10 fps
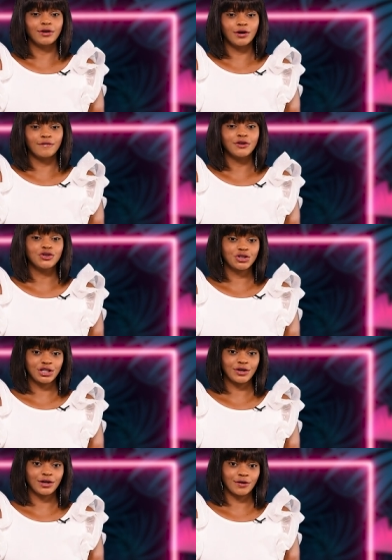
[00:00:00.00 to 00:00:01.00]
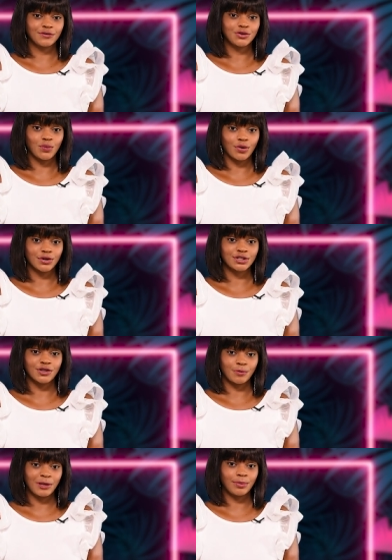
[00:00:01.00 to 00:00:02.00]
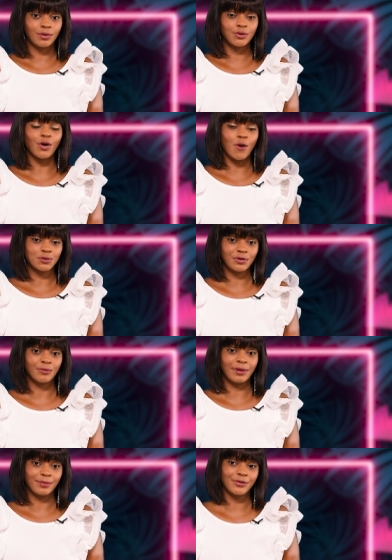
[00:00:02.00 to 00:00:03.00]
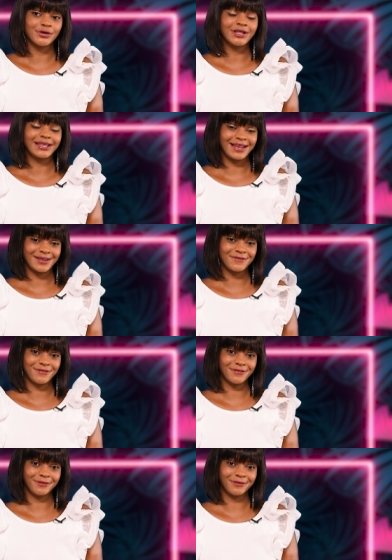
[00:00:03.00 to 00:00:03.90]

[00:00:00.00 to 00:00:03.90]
love and you share love towards other people, you'll always be remembered in life.